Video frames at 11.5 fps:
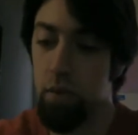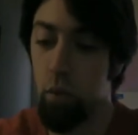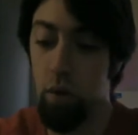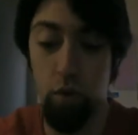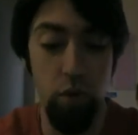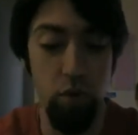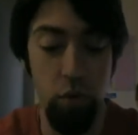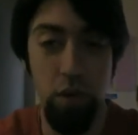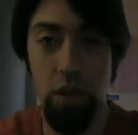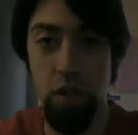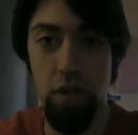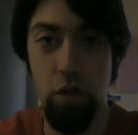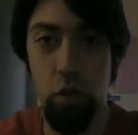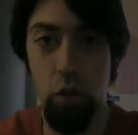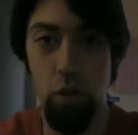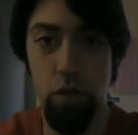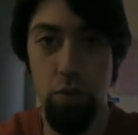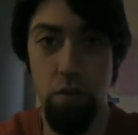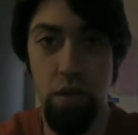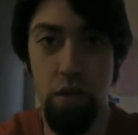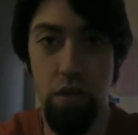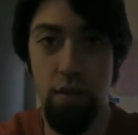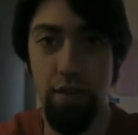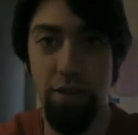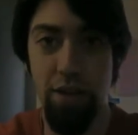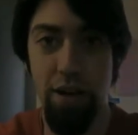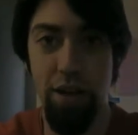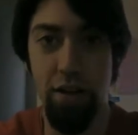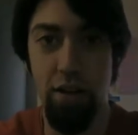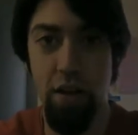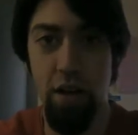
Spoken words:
What's really cool to me is that,